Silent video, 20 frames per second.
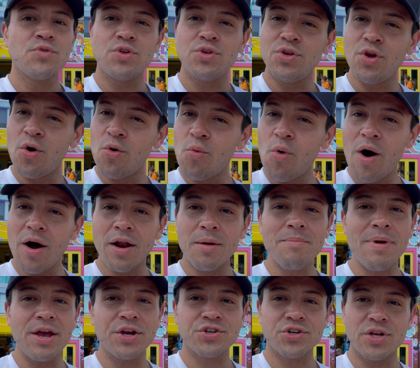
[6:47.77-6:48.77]
you'll want to
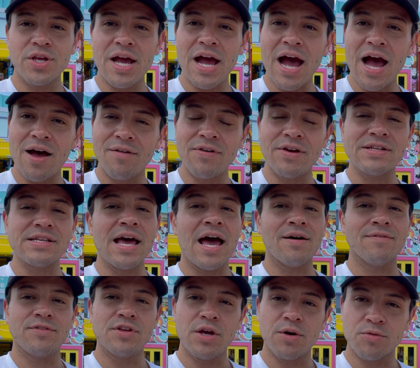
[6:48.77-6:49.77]
make sure you have
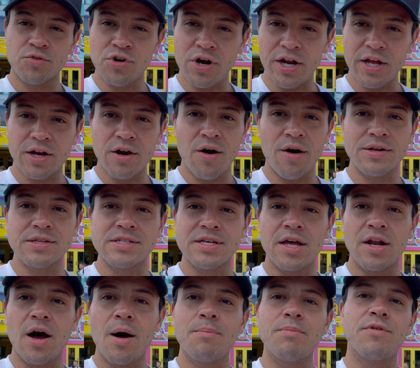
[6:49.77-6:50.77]
your credit card set
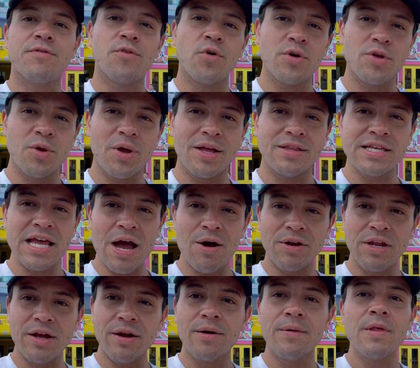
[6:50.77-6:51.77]
up before you get down
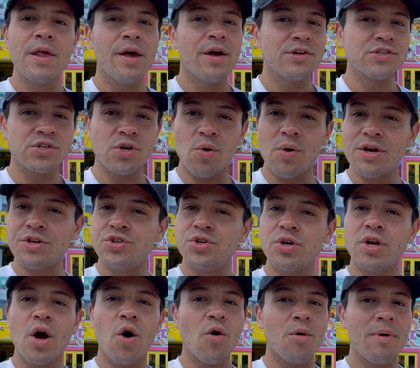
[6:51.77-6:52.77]
here. So as you
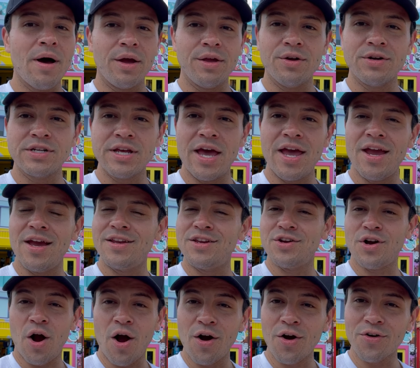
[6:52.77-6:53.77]
go about your day and you're
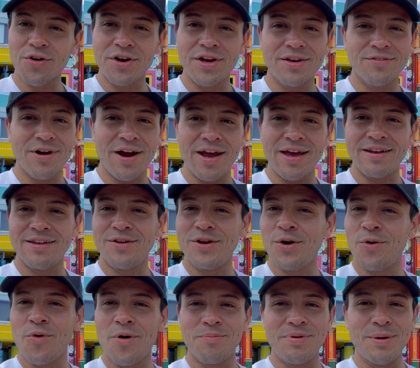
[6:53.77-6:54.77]
hungry, right, and you
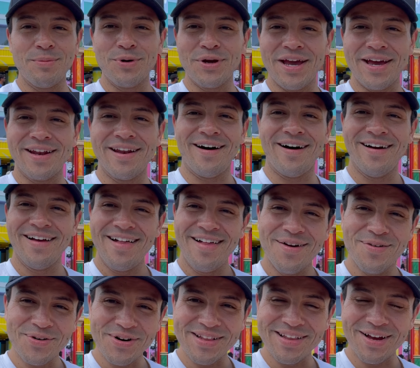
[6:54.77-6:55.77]
don't want people getting,
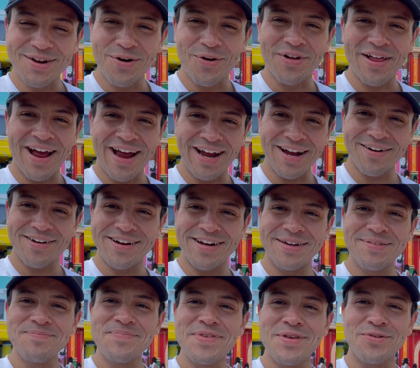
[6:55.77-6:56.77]
what do they call it, hangry,
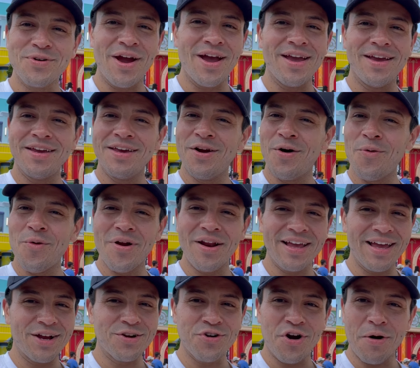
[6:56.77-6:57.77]
right? You don't want to
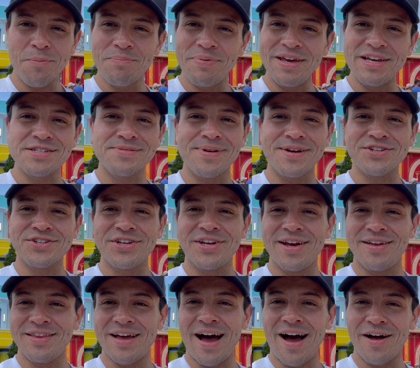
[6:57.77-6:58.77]
get grumpy, especially
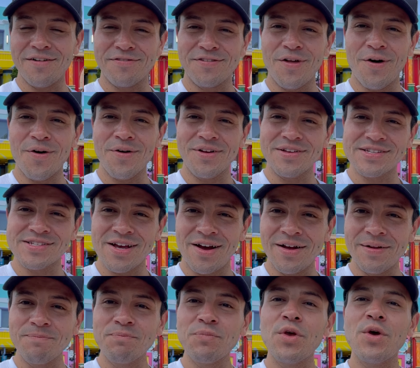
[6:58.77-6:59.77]
in the hot Florida
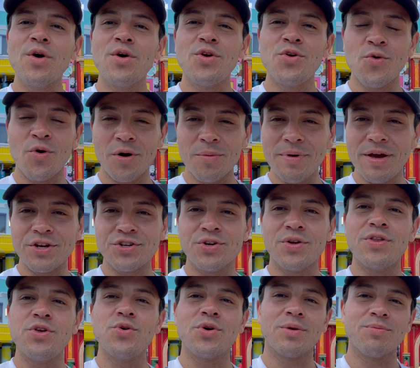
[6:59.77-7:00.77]
sun. You want to make sure
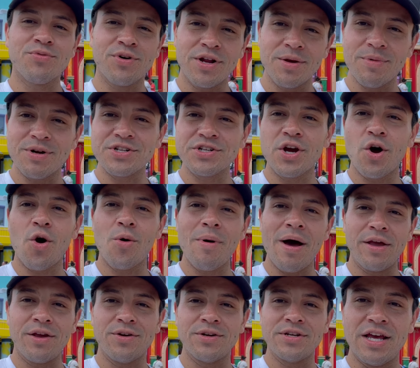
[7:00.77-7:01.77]
that you can pretty much go
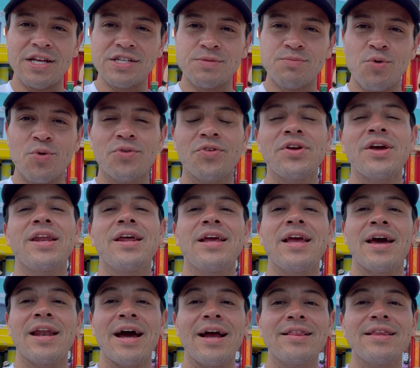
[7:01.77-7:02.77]
about your smoothly. And
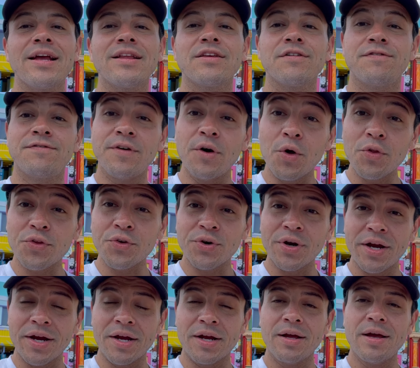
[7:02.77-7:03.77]
again, I think the
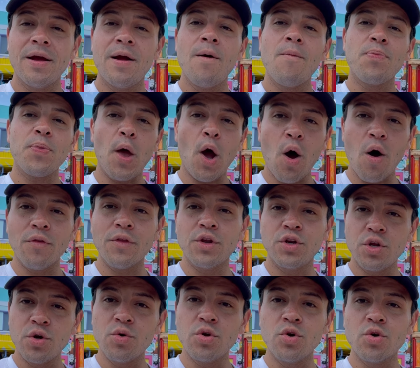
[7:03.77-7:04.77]
filtering on the
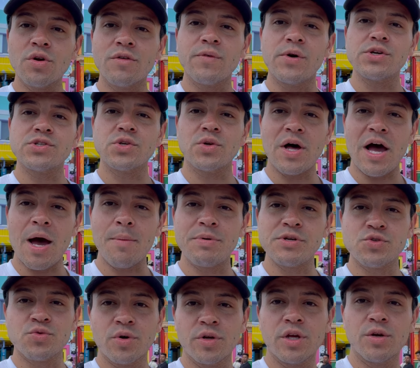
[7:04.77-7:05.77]
new Universal app
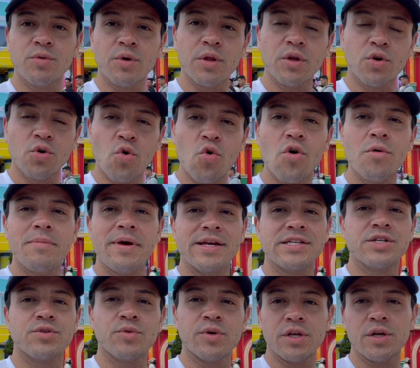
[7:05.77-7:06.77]
is really, really cool and makes
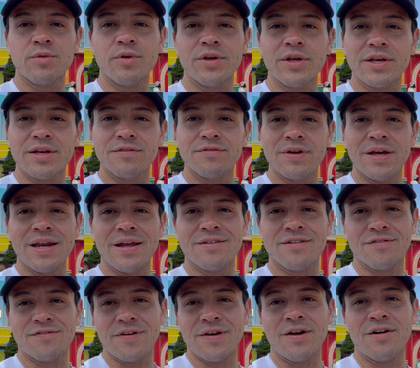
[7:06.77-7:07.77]
it really, really convenient to
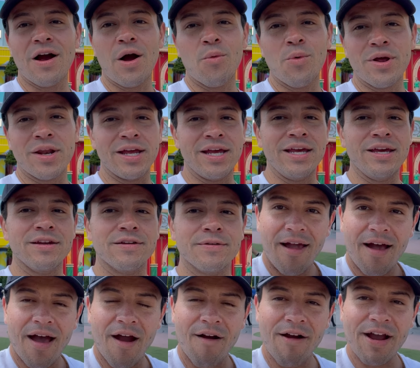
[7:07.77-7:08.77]
figure out where to eat.
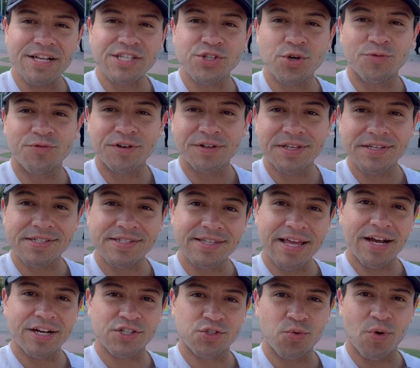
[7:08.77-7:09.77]
All right, so for this
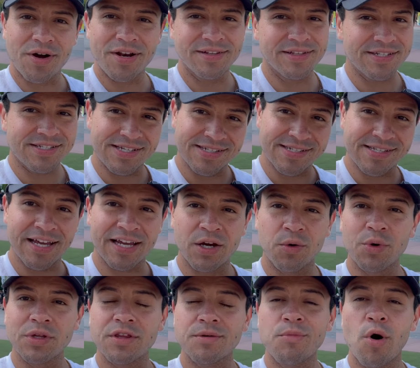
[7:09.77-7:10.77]
next one, and this is sticking
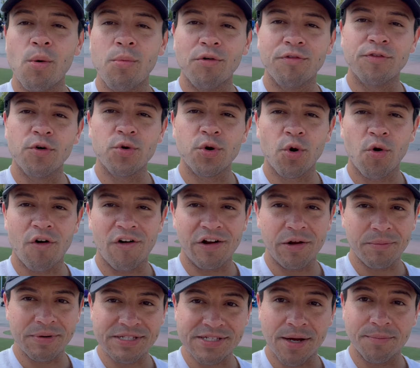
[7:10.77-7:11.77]
with the mobile food
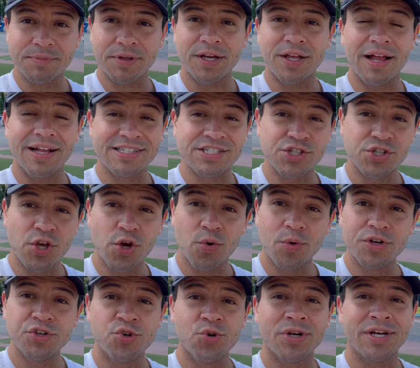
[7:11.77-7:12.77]
ordering, but something that's new
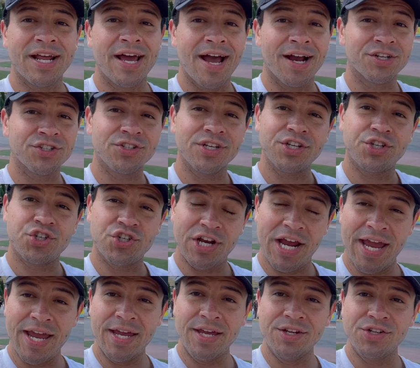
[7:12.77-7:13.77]
is you can actually
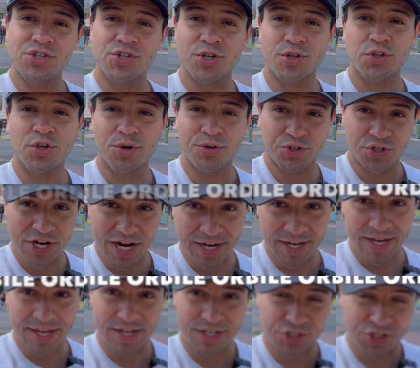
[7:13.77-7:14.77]
change your check-in and